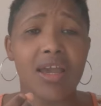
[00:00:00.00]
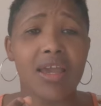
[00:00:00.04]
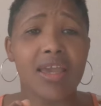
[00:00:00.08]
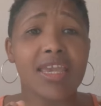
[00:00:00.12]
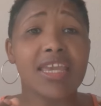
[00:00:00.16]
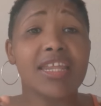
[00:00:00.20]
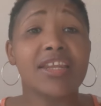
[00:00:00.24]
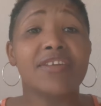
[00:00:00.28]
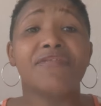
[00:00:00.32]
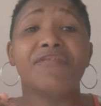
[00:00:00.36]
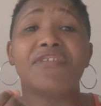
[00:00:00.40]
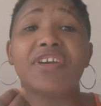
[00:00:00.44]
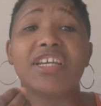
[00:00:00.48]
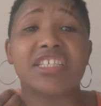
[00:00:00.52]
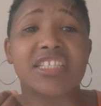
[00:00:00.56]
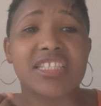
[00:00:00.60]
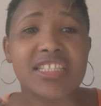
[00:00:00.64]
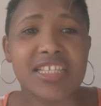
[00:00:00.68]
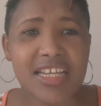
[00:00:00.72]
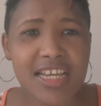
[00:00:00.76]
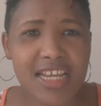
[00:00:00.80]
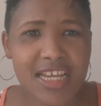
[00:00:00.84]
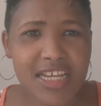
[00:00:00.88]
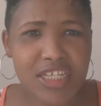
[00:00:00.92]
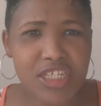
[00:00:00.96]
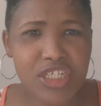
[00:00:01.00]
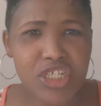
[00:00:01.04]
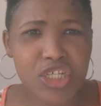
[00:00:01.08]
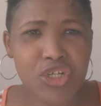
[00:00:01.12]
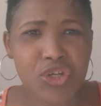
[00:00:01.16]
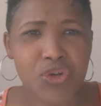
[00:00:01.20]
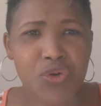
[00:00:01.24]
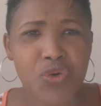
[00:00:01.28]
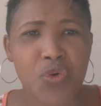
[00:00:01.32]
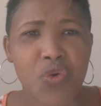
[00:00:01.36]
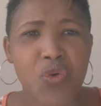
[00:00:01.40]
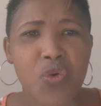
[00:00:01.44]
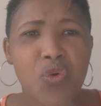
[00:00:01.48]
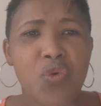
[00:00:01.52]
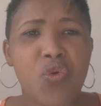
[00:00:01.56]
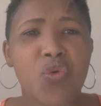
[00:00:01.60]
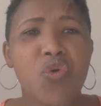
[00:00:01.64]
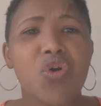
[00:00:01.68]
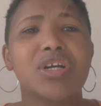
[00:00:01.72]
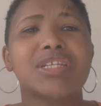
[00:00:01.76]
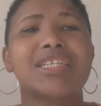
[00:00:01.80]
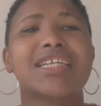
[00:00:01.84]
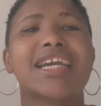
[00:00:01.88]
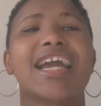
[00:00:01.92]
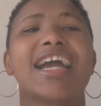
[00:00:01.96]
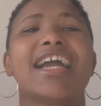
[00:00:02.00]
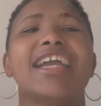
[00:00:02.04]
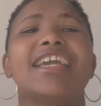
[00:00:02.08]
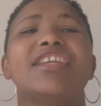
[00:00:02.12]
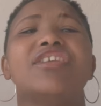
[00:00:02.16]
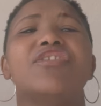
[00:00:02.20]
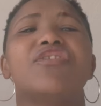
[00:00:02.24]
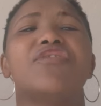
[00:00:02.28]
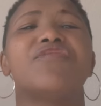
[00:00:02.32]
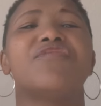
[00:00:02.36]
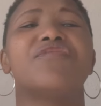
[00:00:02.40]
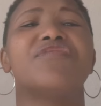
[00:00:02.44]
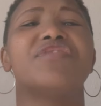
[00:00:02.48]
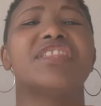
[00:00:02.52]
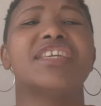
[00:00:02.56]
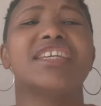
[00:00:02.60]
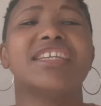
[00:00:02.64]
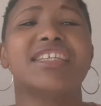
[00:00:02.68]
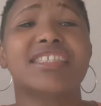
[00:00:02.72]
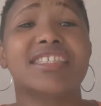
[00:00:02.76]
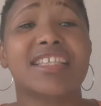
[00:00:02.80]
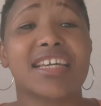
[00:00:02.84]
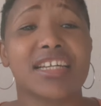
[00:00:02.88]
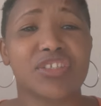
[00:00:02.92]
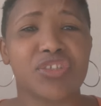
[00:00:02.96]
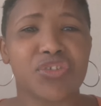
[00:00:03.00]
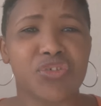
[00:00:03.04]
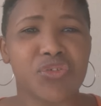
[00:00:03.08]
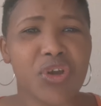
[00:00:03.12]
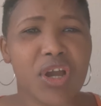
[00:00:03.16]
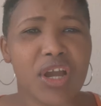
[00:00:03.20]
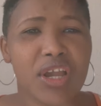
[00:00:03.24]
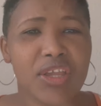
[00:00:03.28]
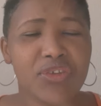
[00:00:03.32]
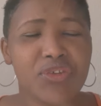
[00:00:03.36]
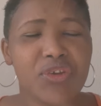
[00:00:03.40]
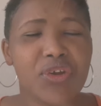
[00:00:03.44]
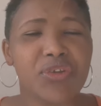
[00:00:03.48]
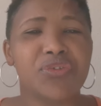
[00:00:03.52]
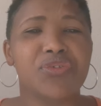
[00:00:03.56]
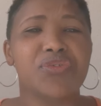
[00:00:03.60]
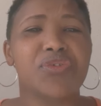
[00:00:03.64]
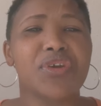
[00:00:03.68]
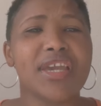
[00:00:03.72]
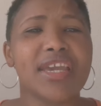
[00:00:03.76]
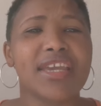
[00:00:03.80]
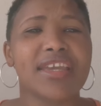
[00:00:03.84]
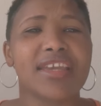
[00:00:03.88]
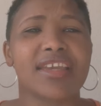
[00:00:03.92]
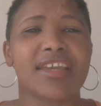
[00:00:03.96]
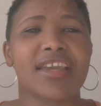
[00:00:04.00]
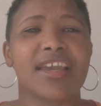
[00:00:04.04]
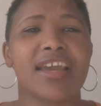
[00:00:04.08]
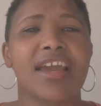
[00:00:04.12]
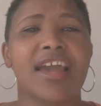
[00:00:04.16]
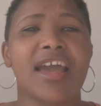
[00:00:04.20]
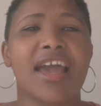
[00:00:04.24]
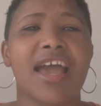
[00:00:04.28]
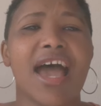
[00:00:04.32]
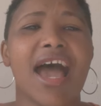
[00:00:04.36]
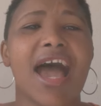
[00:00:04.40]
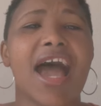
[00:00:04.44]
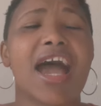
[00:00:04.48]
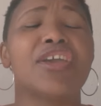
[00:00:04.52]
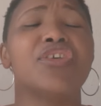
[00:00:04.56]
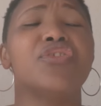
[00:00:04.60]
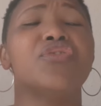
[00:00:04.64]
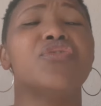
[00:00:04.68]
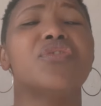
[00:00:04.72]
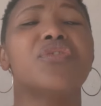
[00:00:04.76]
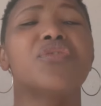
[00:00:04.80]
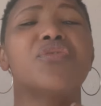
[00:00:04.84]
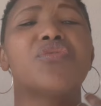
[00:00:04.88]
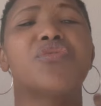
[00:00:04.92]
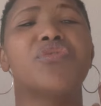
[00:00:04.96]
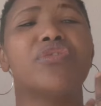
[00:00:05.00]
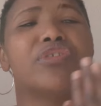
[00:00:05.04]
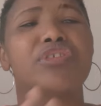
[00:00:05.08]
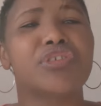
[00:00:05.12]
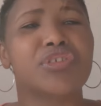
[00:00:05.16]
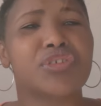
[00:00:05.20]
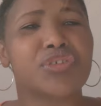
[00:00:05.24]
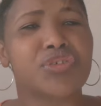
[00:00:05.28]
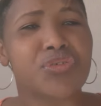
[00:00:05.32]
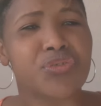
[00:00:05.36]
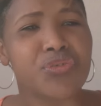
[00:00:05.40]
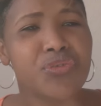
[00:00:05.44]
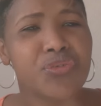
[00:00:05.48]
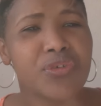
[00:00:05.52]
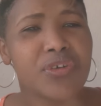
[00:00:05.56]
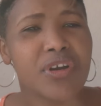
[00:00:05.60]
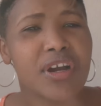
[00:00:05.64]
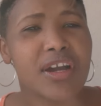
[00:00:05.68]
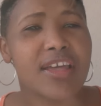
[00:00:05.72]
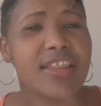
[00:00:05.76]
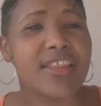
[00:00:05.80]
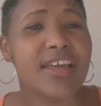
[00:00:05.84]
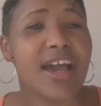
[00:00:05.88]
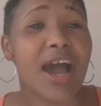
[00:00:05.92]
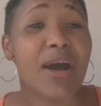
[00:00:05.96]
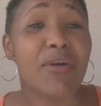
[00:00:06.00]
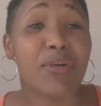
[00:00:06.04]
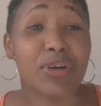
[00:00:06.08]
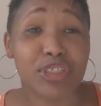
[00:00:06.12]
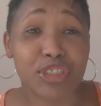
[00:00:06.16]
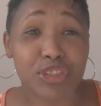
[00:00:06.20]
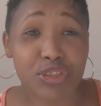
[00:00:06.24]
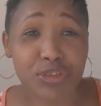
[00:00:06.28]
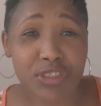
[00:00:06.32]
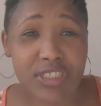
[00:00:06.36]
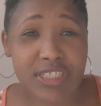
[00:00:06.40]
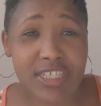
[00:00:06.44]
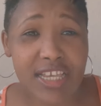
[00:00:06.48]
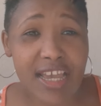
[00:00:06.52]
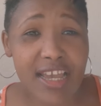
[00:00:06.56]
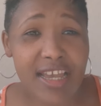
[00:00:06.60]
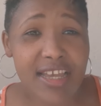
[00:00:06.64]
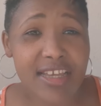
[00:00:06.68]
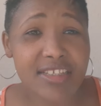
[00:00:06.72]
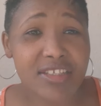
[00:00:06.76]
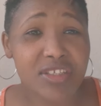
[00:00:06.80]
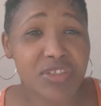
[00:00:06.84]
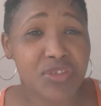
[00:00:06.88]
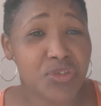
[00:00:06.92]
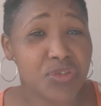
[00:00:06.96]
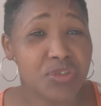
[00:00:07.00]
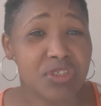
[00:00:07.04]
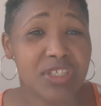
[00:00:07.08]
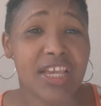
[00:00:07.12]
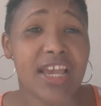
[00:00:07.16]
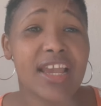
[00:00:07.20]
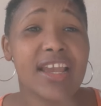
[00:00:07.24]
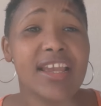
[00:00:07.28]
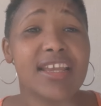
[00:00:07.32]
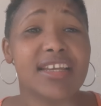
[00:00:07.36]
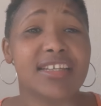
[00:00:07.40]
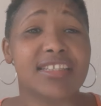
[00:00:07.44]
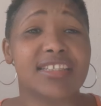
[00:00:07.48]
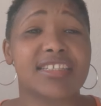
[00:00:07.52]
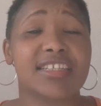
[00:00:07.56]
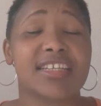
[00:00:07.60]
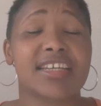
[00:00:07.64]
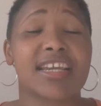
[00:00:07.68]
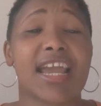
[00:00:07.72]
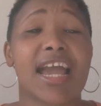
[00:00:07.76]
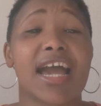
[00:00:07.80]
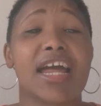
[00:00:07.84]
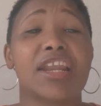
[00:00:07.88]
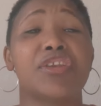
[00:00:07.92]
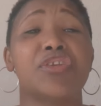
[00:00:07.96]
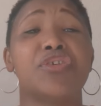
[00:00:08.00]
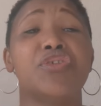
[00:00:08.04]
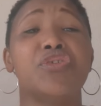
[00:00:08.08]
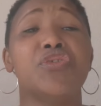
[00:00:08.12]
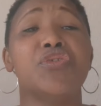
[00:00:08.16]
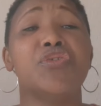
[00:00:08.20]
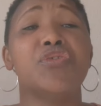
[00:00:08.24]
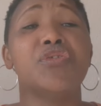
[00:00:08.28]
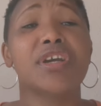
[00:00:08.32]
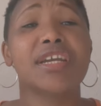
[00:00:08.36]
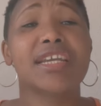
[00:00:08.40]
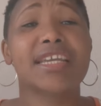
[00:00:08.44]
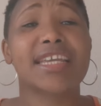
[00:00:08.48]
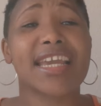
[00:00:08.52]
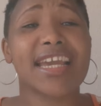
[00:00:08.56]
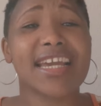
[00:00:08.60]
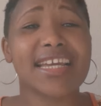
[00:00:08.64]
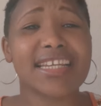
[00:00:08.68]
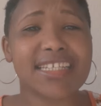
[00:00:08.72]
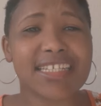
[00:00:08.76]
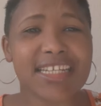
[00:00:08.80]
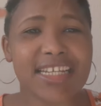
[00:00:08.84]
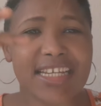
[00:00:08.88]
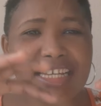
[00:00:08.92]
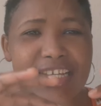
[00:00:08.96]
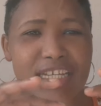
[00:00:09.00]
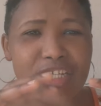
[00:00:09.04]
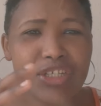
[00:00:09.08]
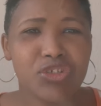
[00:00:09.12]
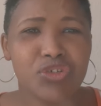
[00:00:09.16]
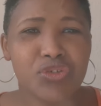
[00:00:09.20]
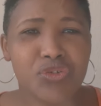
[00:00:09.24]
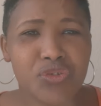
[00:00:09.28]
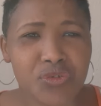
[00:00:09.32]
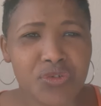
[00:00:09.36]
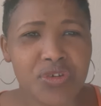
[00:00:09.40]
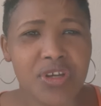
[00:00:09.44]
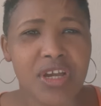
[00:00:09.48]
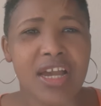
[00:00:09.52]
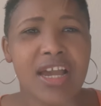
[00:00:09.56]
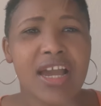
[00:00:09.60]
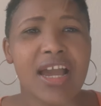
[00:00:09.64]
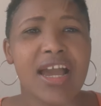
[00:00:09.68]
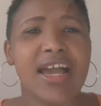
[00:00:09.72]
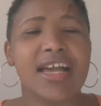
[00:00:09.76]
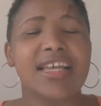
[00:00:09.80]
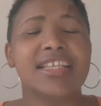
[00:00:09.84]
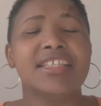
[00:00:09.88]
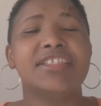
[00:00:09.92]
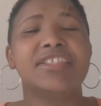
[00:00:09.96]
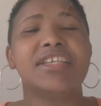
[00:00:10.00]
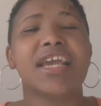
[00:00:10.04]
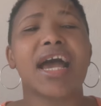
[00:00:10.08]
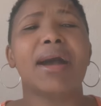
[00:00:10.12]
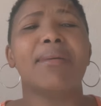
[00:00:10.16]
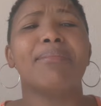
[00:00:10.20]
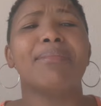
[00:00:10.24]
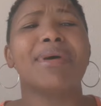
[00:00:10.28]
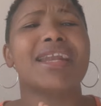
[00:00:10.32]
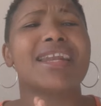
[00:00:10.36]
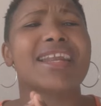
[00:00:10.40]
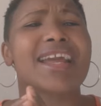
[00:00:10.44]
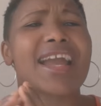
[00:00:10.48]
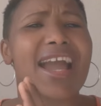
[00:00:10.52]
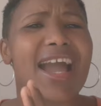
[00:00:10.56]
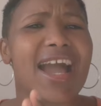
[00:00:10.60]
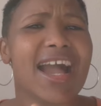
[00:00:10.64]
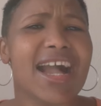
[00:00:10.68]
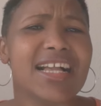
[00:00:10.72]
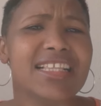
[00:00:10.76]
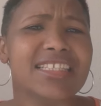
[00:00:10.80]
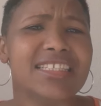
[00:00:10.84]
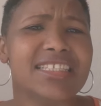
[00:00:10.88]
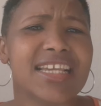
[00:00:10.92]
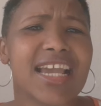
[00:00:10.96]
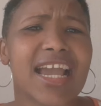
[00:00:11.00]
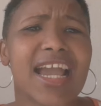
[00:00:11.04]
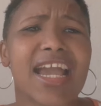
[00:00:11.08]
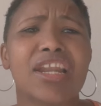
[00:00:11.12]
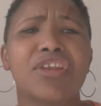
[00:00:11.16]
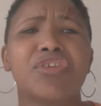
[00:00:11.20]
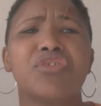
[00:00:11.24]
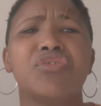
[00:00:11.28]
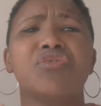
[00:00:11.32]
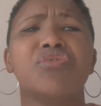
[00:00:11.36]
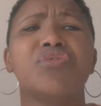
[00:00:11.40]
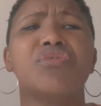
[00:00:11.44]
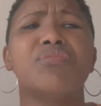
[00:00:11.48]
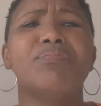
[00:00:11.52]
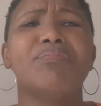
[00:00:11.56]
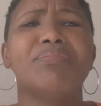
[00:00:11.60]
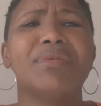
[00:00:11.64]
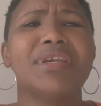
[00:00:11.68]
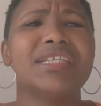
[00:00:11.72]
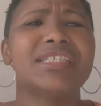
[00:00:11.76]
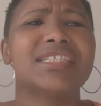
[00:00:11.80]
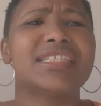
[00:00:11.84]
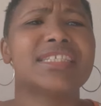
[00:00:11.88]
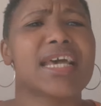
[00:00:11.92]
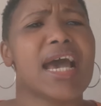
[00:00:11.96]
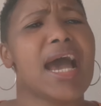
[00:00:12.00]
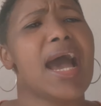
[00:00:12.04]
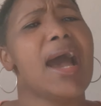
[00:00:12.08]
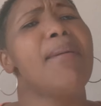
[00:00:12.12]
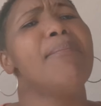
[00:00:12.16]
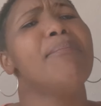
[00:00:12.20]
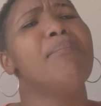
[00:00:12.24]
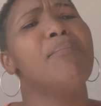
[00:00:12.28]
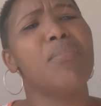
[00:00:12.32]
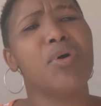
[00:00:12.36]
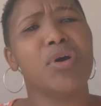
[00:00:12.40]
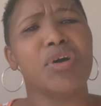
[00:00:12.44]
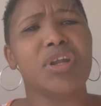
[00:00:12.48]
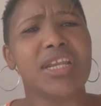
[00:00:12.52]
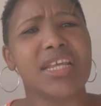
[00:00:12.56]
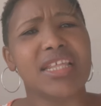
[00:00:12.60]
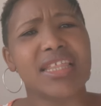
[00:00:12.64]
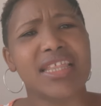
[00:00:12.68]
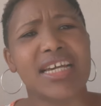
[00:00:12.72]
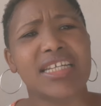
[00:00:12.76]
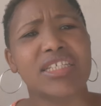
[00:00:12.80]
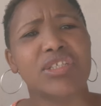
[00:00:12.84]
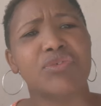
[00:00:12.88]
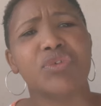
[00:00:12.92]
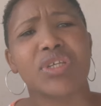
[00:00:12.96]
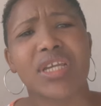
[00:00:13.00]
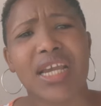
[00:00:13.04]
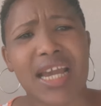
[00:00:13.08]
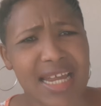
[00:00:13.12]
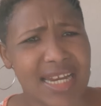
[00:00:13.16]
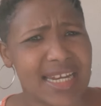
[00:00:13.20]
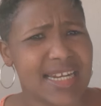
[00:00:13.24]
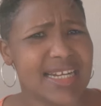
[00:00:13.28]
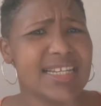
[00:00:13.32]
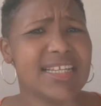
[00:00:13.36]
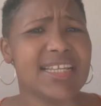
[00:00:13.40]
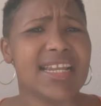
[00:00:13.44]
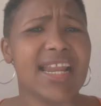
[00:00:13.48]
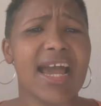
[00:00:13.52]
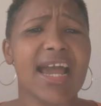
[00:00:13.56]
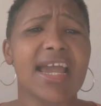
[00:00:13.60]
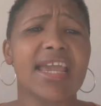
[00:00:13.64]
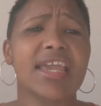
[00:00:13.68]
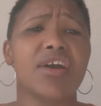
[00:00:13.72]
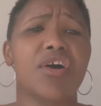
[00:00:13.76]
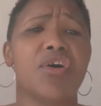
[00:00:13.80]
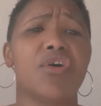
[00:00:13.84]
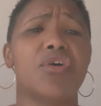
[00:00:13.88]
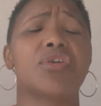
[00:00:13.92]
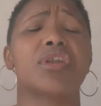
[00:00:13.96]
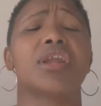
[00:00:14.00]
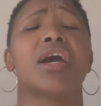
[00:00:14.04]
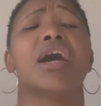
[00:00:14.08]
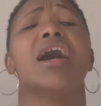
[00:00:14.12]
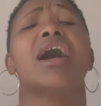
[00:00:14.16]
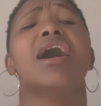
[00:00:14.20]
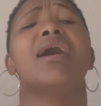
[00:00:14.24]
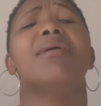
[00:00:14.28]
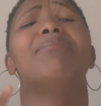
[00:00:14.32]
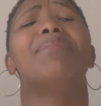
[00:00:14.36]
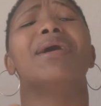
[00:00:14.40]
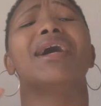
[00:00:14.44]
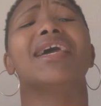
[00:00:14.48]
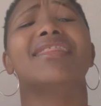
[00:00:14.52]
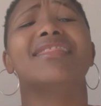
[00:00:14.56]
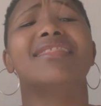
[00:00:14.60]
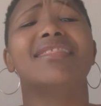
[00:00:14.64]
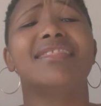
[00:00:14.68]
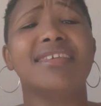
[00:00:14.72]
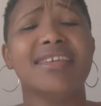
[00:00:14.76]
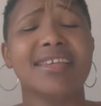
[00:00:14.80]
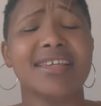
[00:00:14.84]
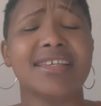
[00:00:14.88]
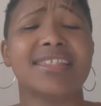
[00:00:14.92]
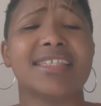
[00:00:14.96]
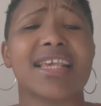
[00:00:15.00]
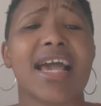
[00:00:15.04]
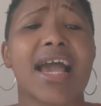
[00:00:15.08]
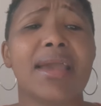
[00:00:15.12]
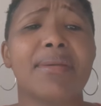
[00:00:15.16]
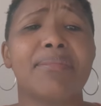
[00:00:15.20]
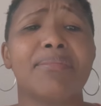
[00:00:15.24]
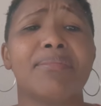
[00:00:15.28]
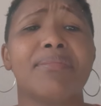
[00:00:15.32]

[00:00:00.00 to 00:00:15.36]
investigating what kind of thing that you're doing. Are you good to our society? Can you get into German culture? Can you be somebody that we can rely on? By this I